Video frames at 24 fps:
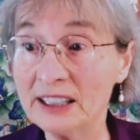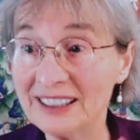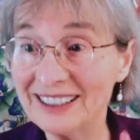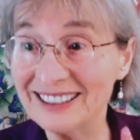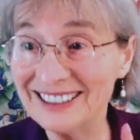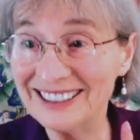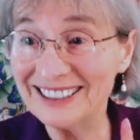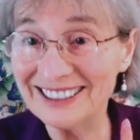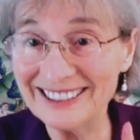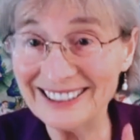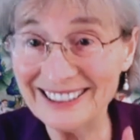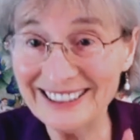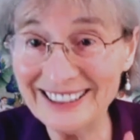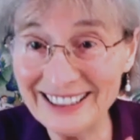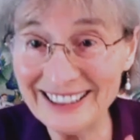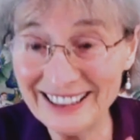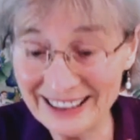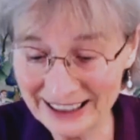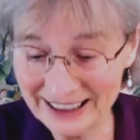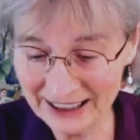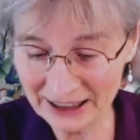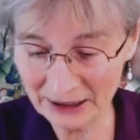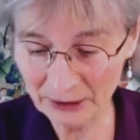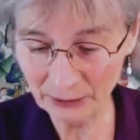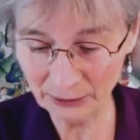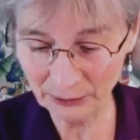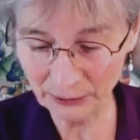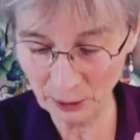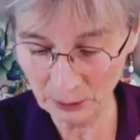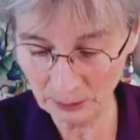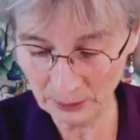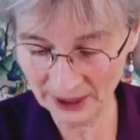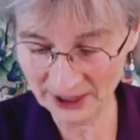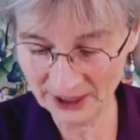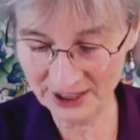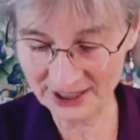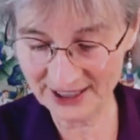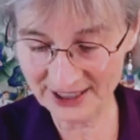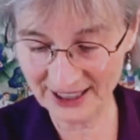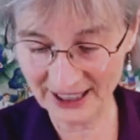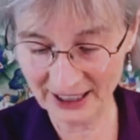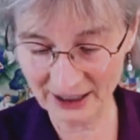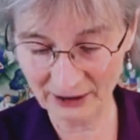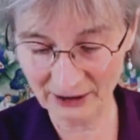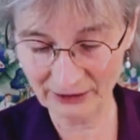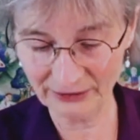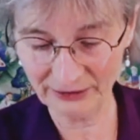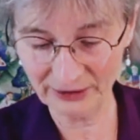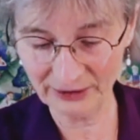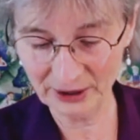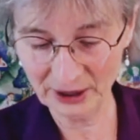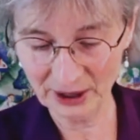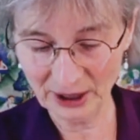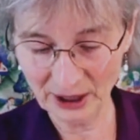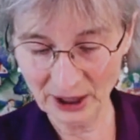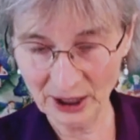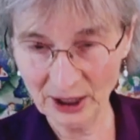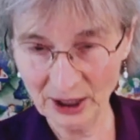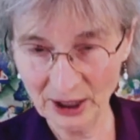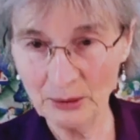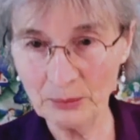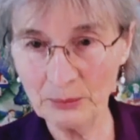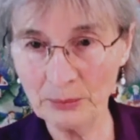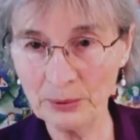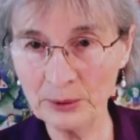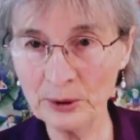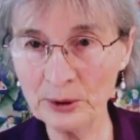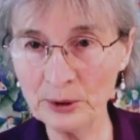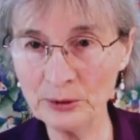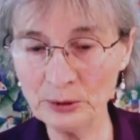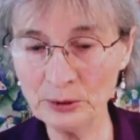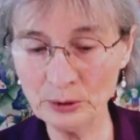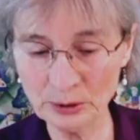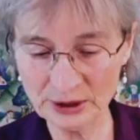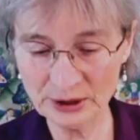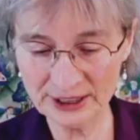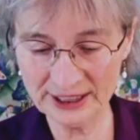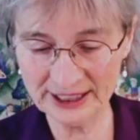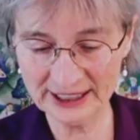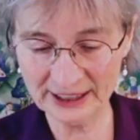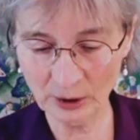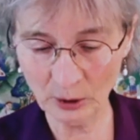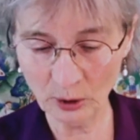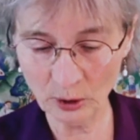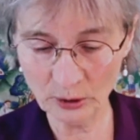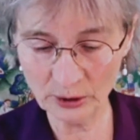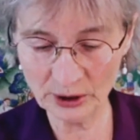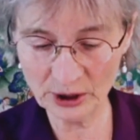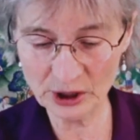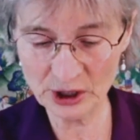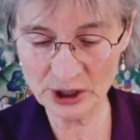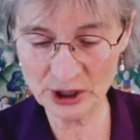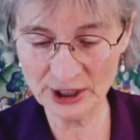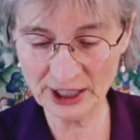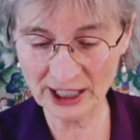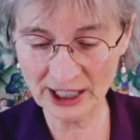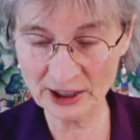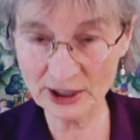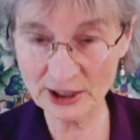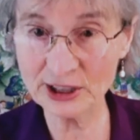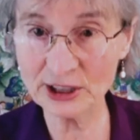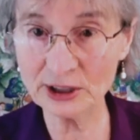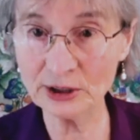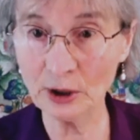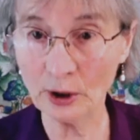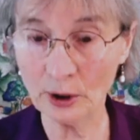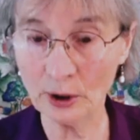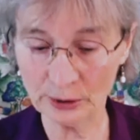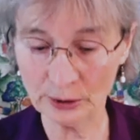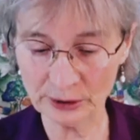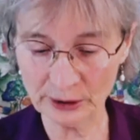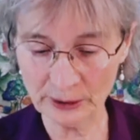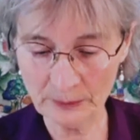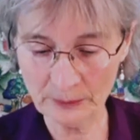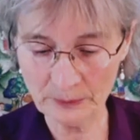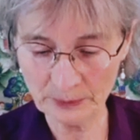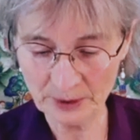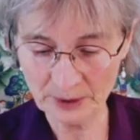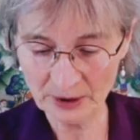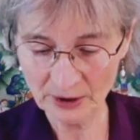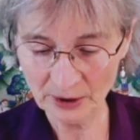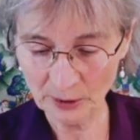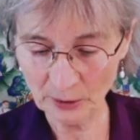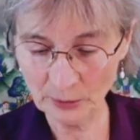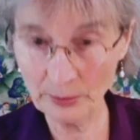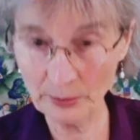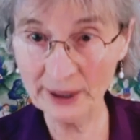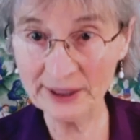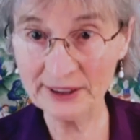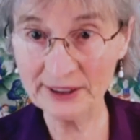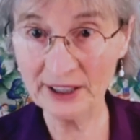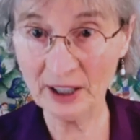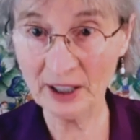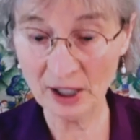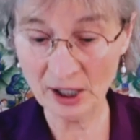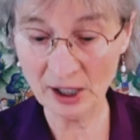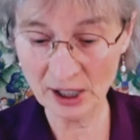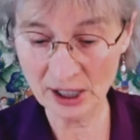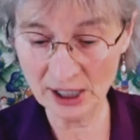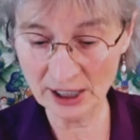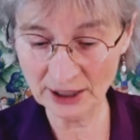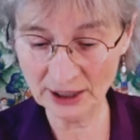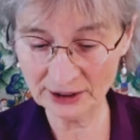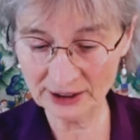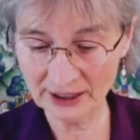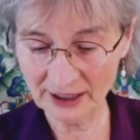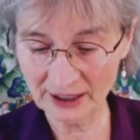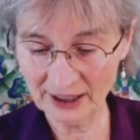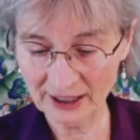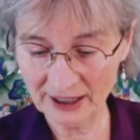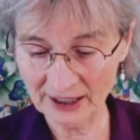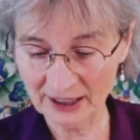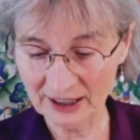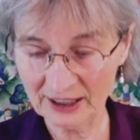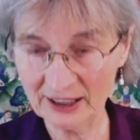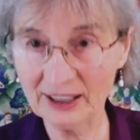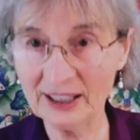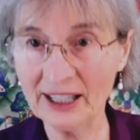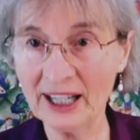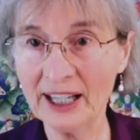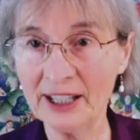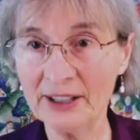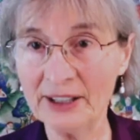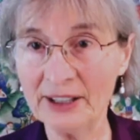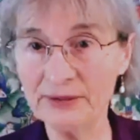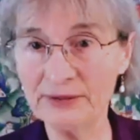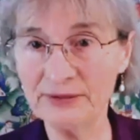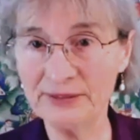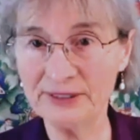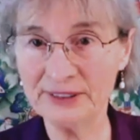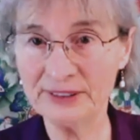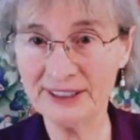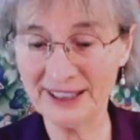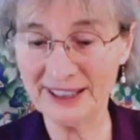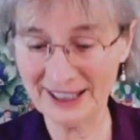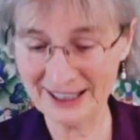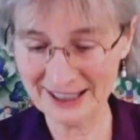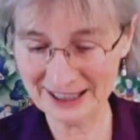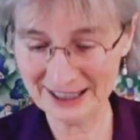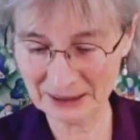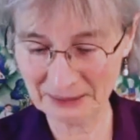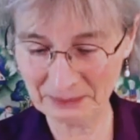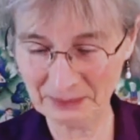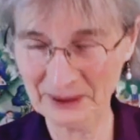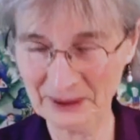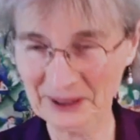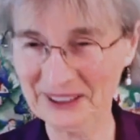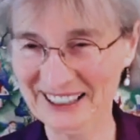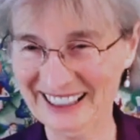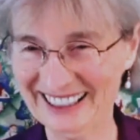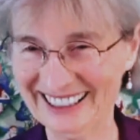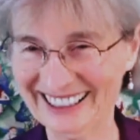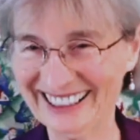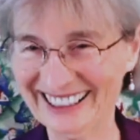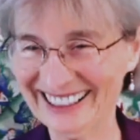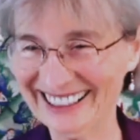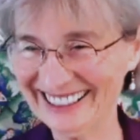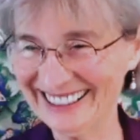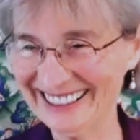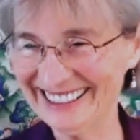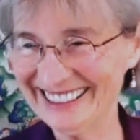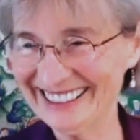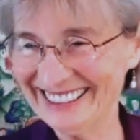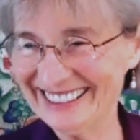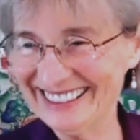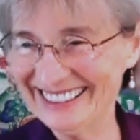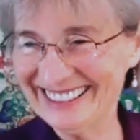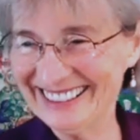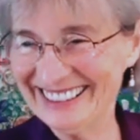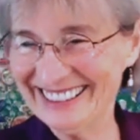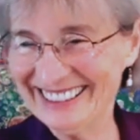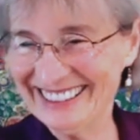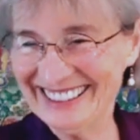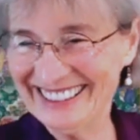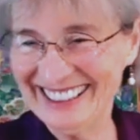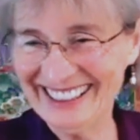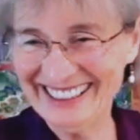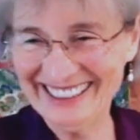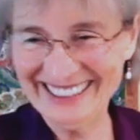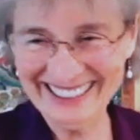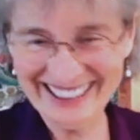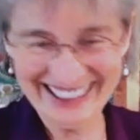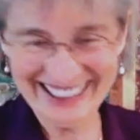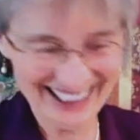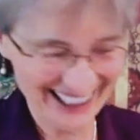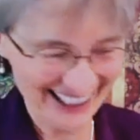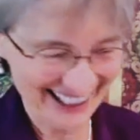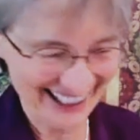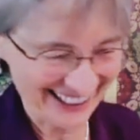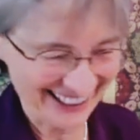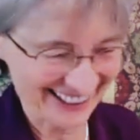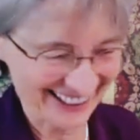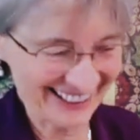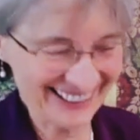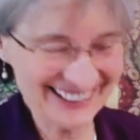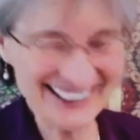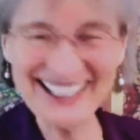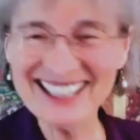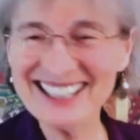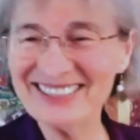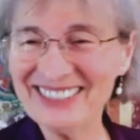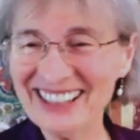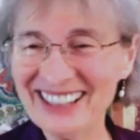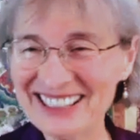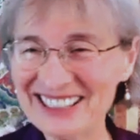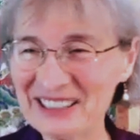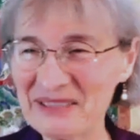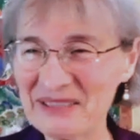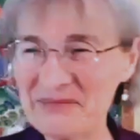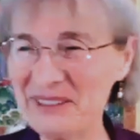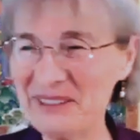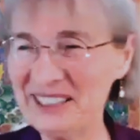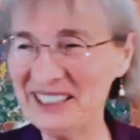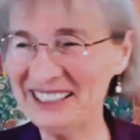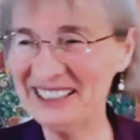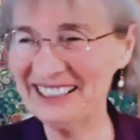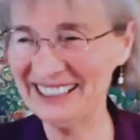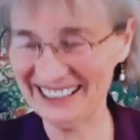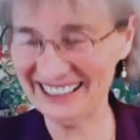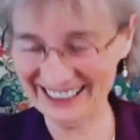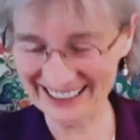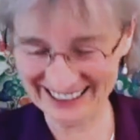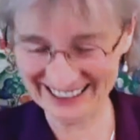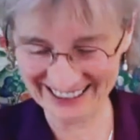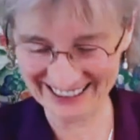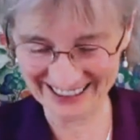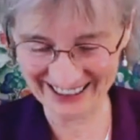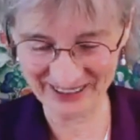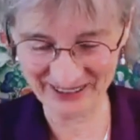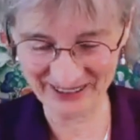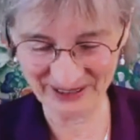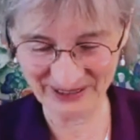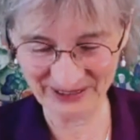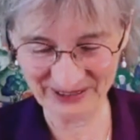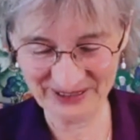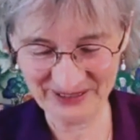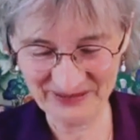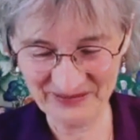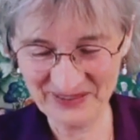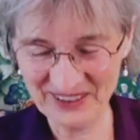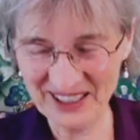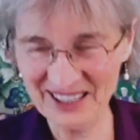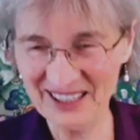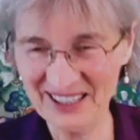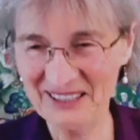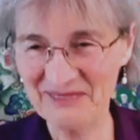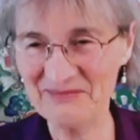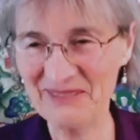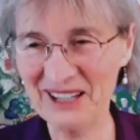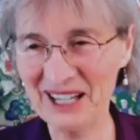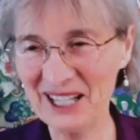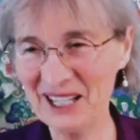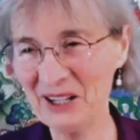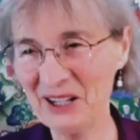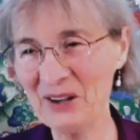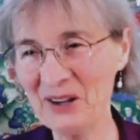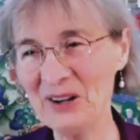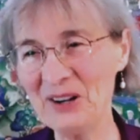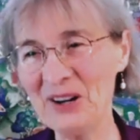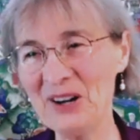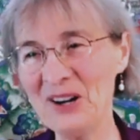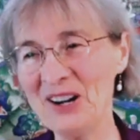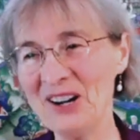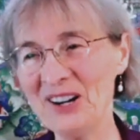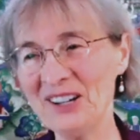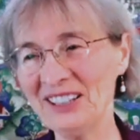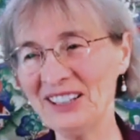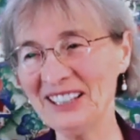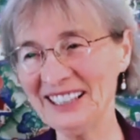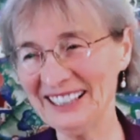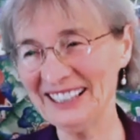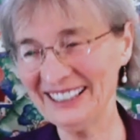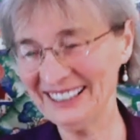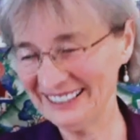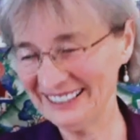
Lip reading: thinking for myself, producing original thought about art, life, and spirit. Okay, so that was the beginning of my long